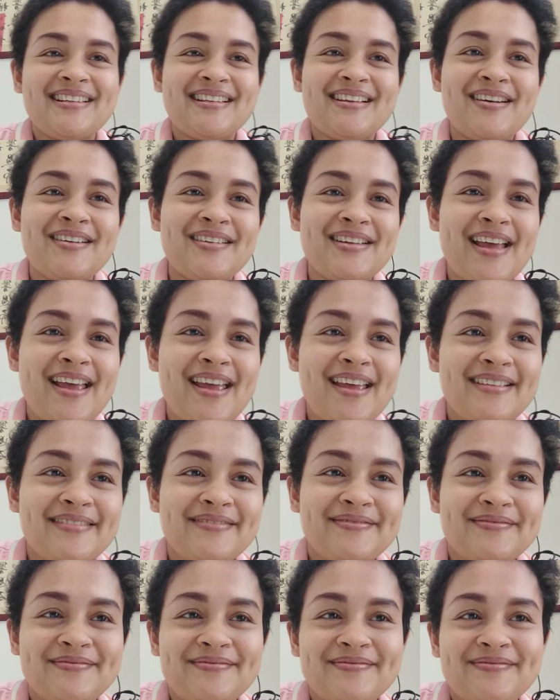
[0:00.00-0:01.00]
Okay?
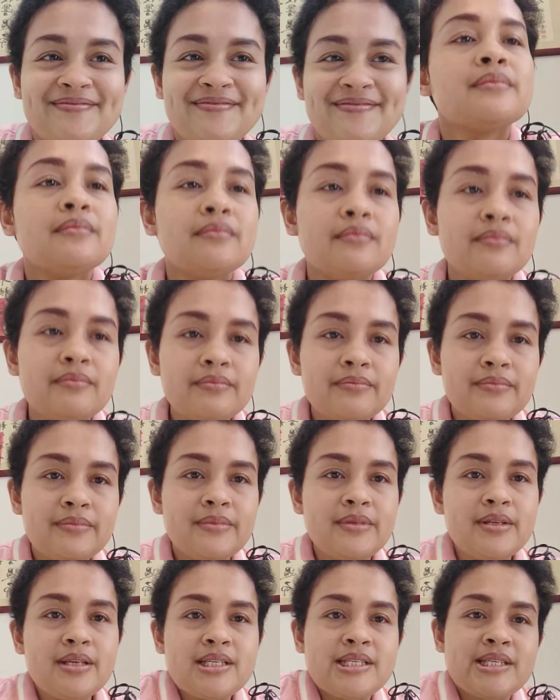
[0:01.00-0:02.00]

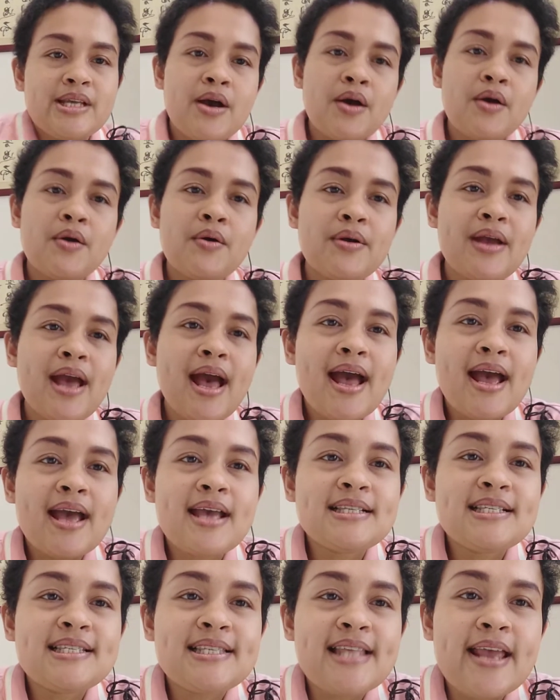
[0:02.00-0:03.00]
So
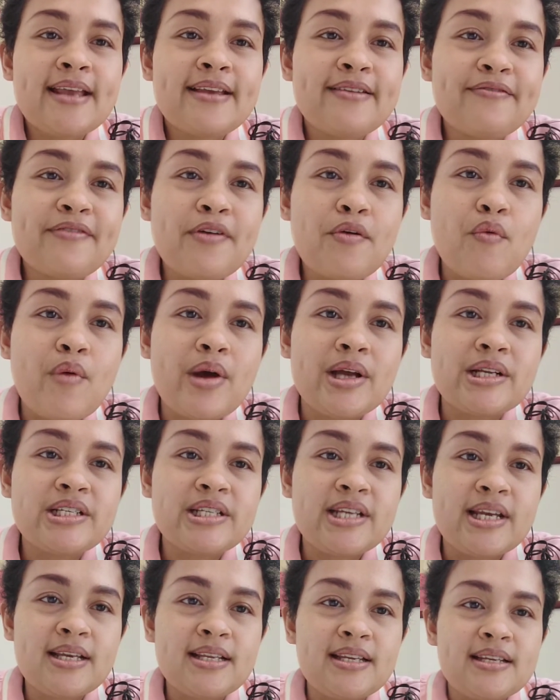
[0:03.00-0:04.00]
guys, thank you for
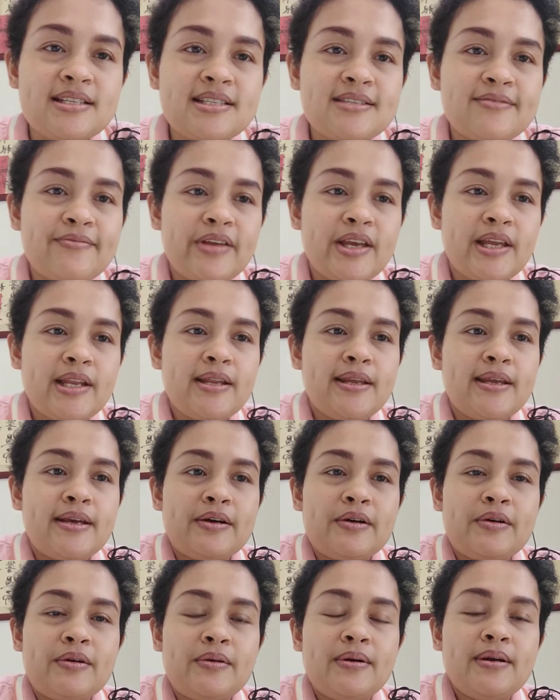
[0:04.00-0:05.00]
watching this
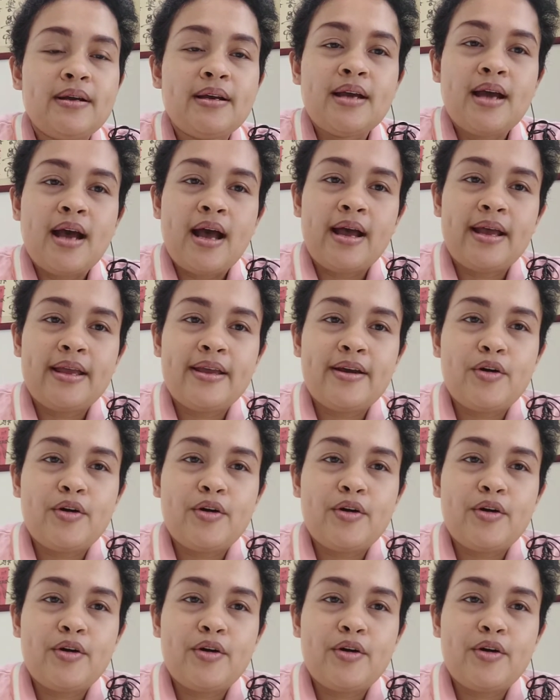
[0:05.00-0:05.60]
video. I